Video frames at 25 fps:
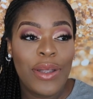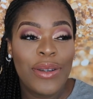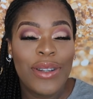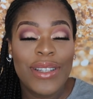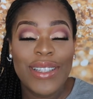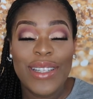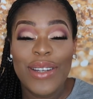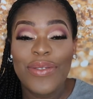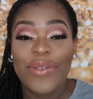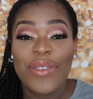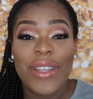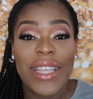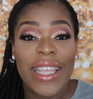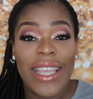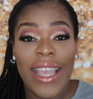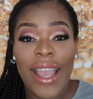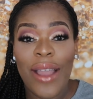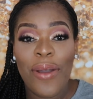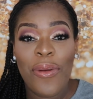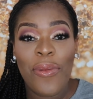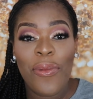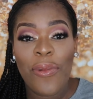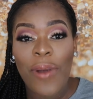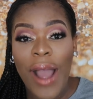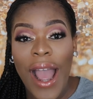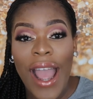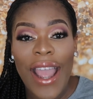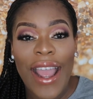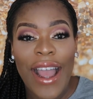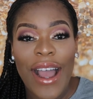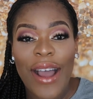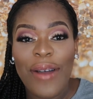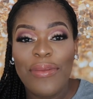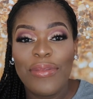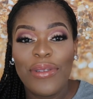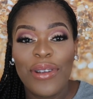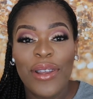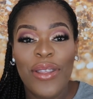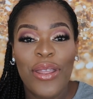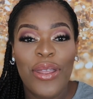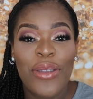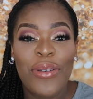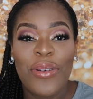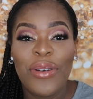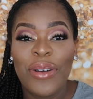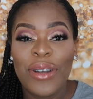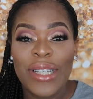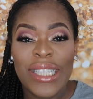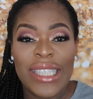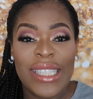He doesn't even get why I'm going
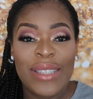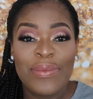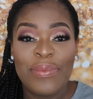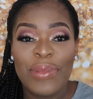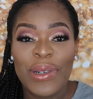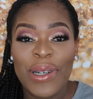through all this.